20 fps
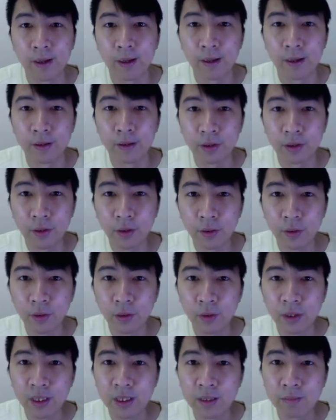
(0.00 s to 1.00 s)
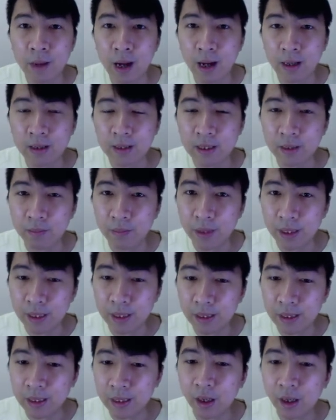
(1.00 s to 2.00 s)
And so this marks the
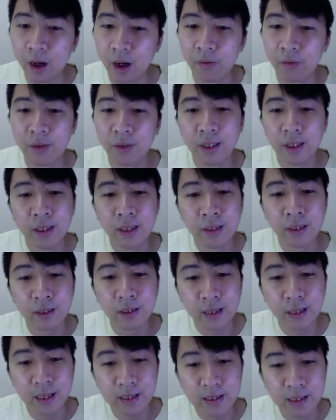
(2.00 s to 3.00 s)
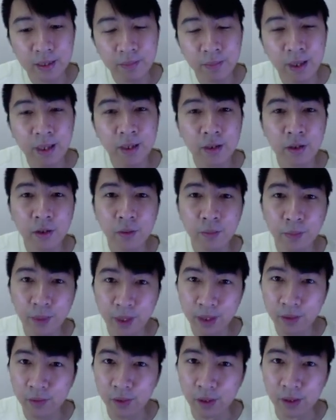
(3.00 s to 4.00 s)
beginning of the intertestamental
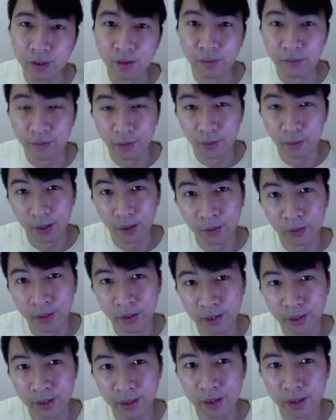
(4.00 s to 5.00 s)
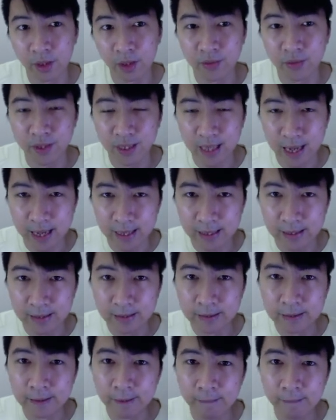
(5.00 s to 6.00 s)
period of 400 years of silence.